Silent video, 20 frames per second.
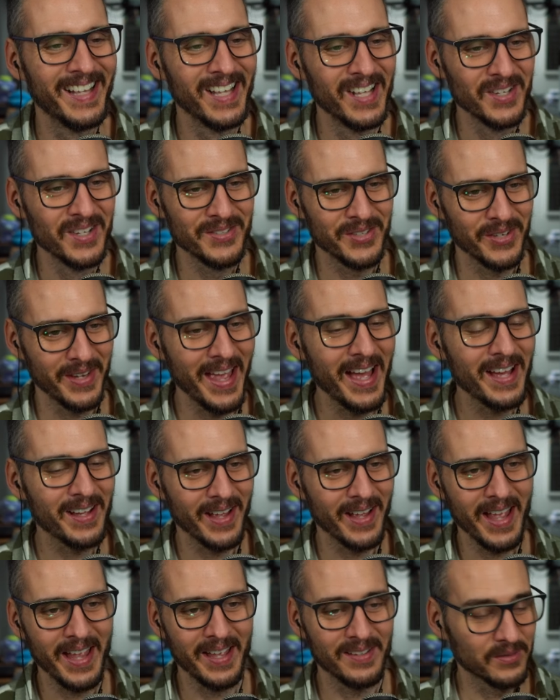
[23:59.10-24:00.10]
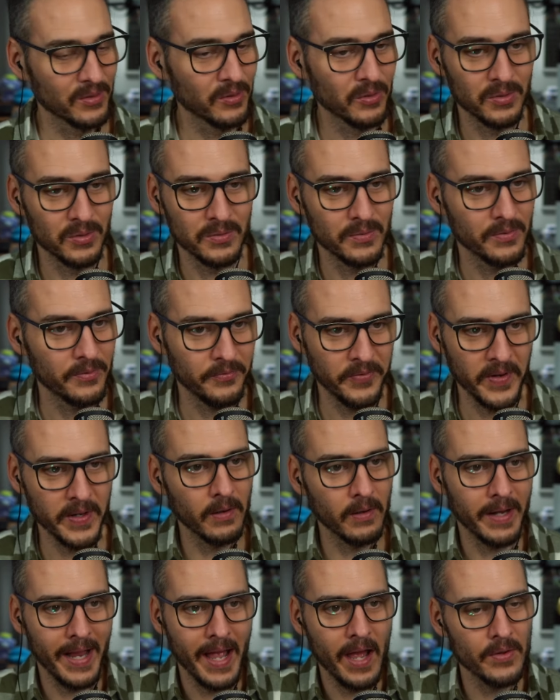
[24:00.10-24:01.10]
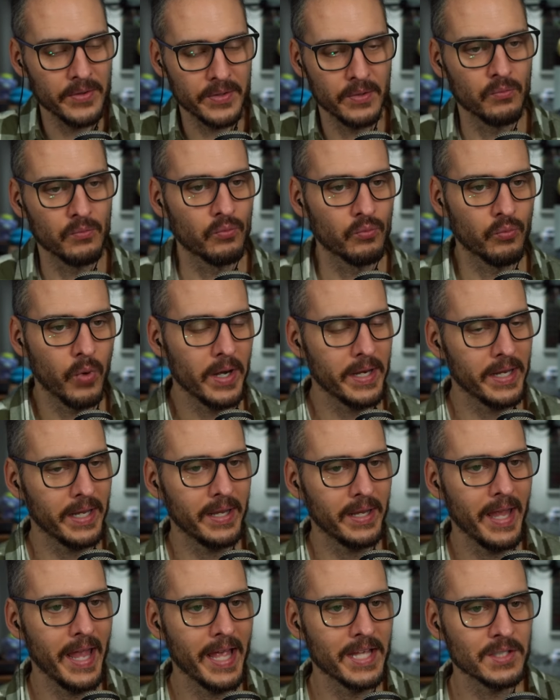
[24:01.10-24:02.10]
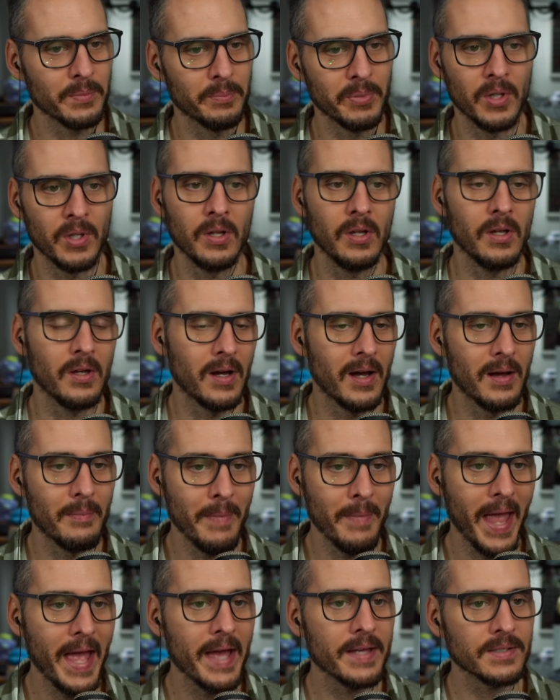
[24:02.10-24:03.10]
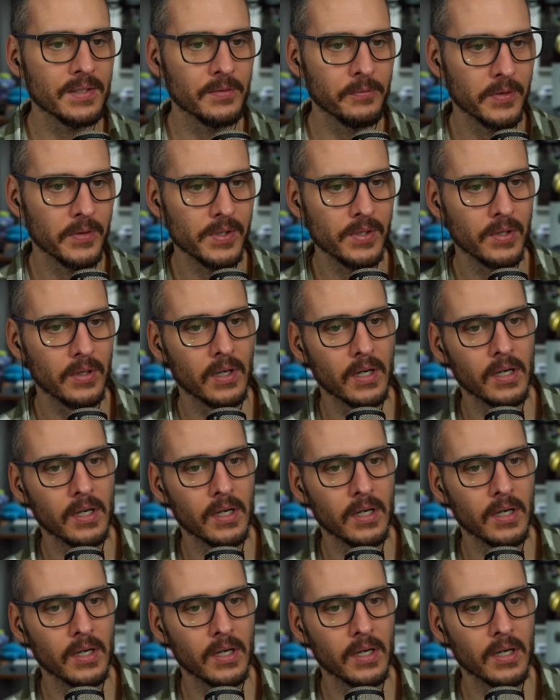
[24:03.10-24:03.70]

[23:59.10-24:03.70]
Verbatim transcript: so yeah, I, figuring out and running Ansible, uh, MAAS for sure,